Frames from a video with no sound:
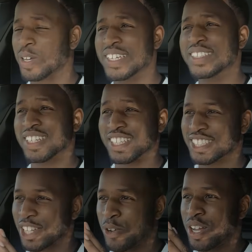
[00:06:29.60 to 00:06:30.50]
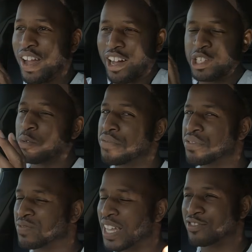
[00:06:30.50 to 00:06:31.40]
easily. So I don't know
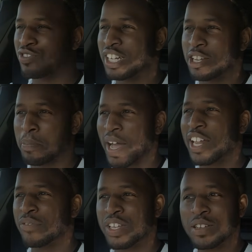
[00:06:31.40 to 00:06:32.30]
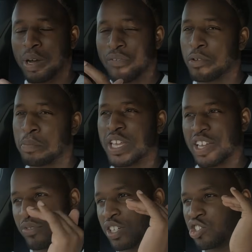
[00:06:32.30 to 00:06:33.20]
if that's really a bad thing, but for me,
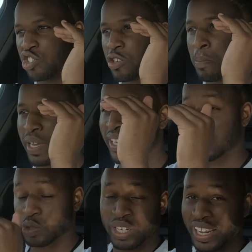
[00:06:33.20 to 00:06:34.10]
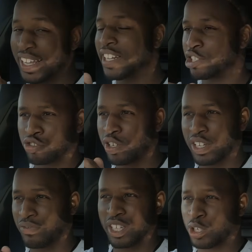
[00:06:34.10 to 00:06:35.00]
if we're going to just compare this to an
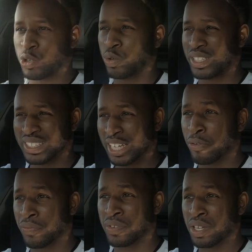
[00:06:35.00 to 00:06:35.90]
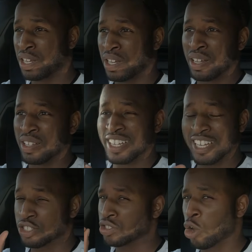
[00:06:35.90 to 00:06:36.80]
electronic vehicle itself,
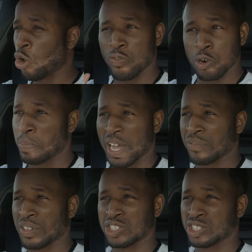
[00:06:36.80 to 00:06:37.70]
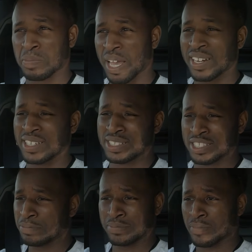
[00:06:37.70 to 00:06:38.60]
there's no real bad features about
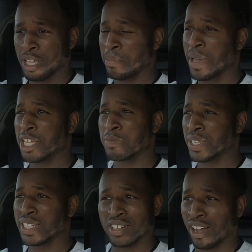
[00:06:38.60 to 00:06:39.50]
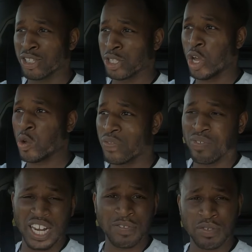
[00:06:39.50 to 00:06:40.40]
this. Maybe, I don't know, if
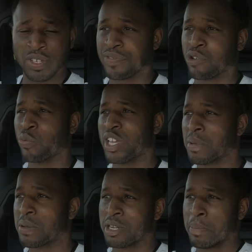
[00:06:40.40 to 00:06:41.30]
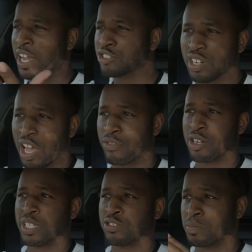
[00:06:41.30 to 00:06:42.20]
I lived with it for a week, maybe the battery life
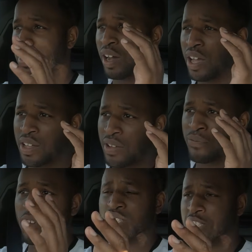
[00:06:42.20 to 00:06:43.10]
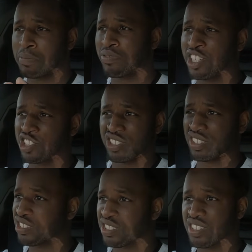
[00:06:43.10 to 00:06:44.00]
wouldn't be good, but first
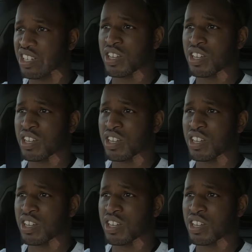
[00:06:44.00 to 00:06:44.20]
impressions,